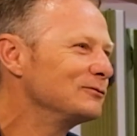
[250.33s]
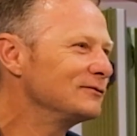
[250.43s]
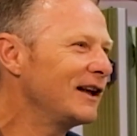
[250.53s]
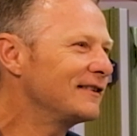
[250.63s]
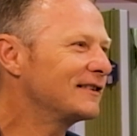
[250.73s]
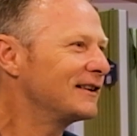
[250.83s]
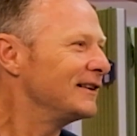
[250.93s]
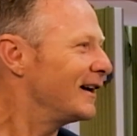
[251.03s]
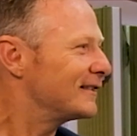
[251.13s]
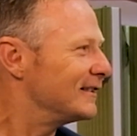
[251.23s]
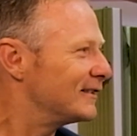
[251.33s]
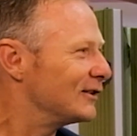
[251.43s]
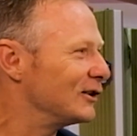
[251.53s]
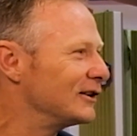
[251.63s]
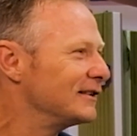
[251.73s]
let's connect it
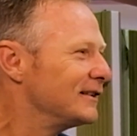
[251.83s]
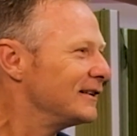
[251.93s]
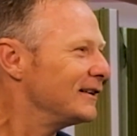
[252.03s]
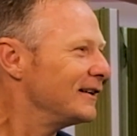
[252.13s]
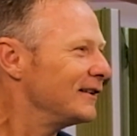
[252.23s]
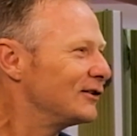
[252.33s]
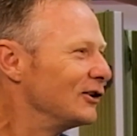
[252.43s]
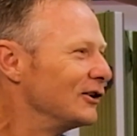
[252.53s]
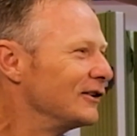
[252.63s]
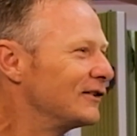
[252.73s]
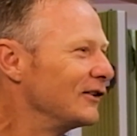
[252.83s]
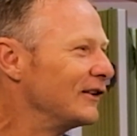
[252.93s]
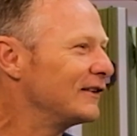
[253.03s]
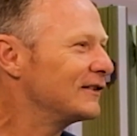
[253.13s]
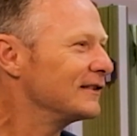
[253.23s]
to
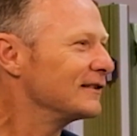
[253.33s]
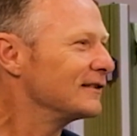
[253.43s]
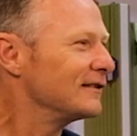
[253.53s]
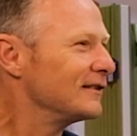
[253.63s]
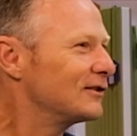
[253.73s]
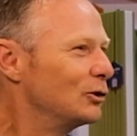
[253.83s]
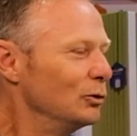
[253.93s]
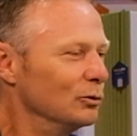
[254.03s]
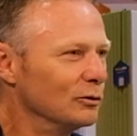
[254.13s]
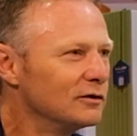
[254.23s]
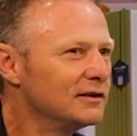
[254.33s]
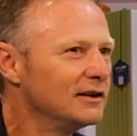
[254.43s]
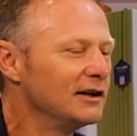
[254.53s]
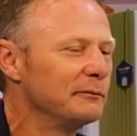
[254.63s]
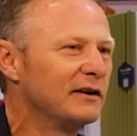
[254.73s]
this school,
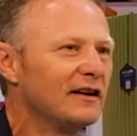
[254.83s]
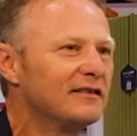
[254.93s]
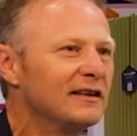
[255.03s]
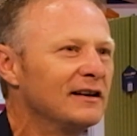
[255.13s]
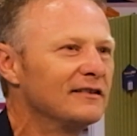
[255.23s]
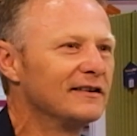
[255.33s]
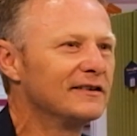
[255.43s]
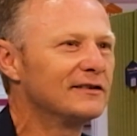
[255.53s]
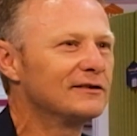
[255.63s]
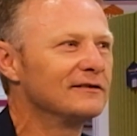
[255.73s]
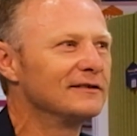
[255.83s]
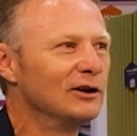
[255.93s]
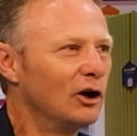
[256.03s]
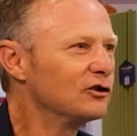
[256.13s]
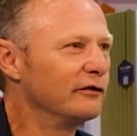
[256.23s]
because I think there's
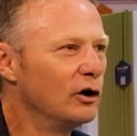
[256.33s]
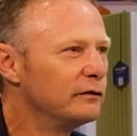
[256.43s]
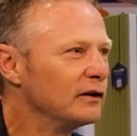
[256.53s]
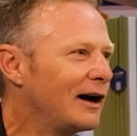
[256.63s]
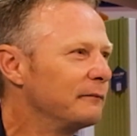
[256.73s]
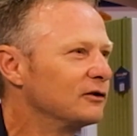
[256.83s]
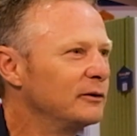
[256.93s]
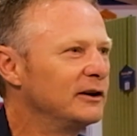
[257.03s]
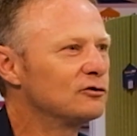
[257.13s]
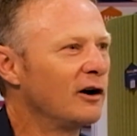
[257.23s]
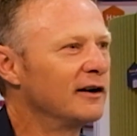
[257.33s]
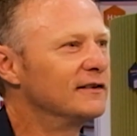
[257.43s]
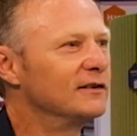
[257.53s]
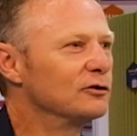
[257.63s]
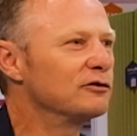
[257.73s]
lots of overlap between trying
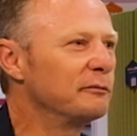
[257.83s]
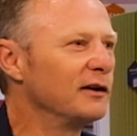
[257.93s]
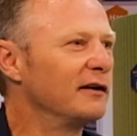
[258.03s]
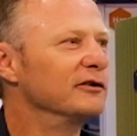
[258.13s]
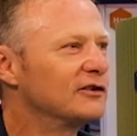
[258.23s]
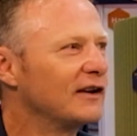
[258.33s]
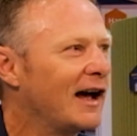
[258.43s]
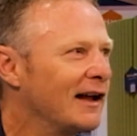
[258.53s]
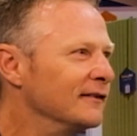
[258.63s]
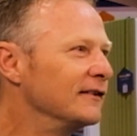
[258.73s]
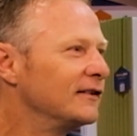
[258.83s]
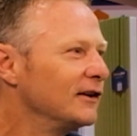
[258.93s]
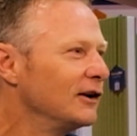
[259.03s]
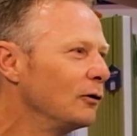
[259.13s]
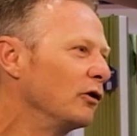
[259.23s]
to do a Triple Everest and
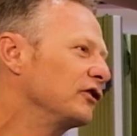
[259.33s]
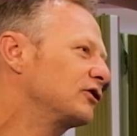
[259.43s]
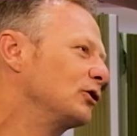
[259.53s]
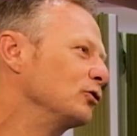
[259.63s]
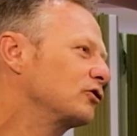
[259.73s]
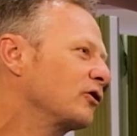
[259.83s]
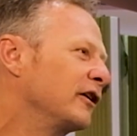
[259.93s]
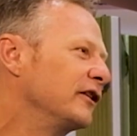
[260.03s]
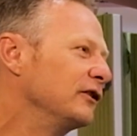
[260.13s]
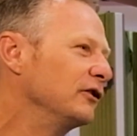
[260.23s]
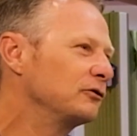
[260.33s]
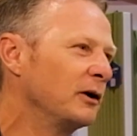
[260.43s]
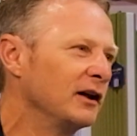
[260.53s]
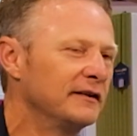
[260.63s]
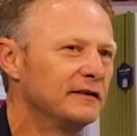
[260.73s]
what the school's trying to do as
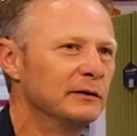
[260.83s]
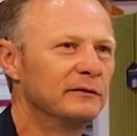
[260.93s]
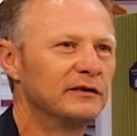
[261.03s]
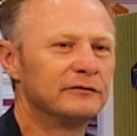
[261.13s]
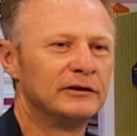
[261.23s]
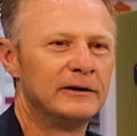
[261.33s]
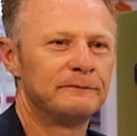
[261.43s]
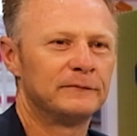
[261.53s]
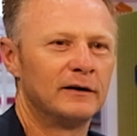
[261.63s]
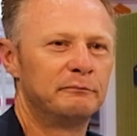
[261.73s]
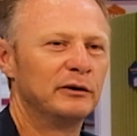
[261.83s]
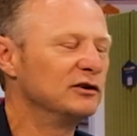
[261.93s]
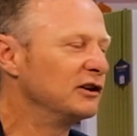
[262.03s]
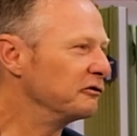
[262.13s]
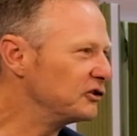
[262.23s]
well, in terms of
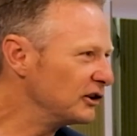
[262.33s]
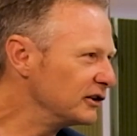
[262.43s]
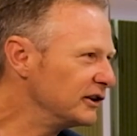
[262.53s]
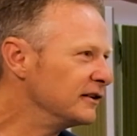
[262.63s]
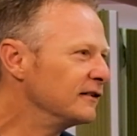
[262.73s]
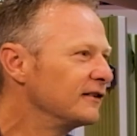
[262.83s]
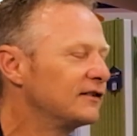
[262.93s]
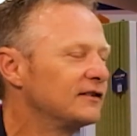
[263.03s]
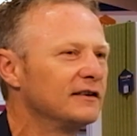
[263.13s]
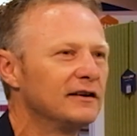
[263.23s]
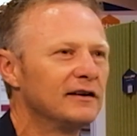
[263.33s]
building resilience,